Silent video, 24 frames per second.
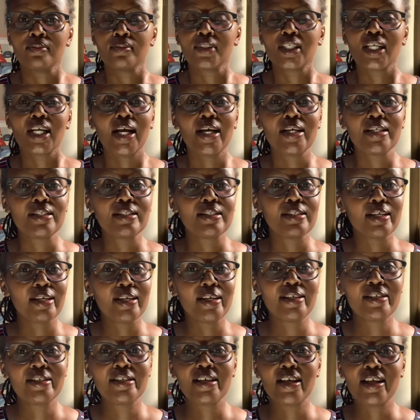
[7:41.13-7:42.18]
I
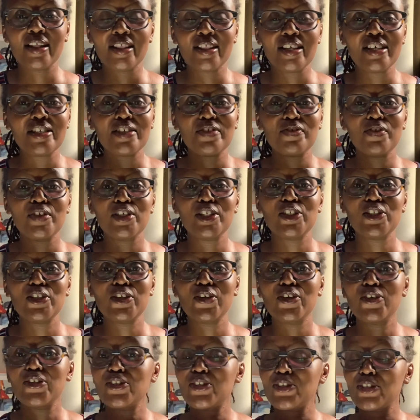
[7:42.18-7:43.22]
said this video
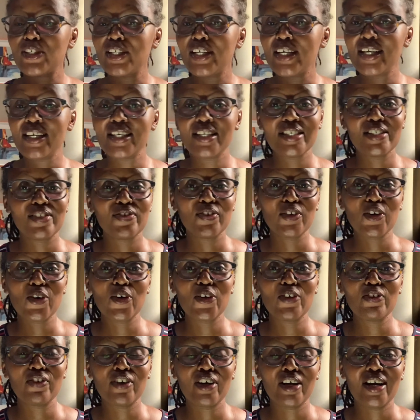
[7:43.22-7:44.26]
today is call
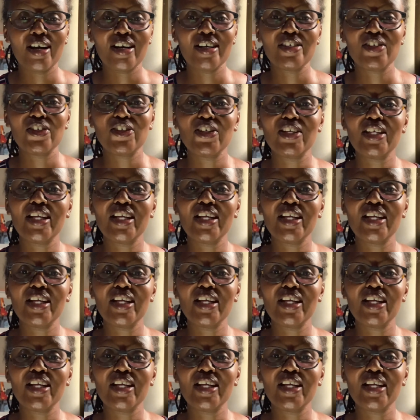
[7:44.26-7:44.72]
for action,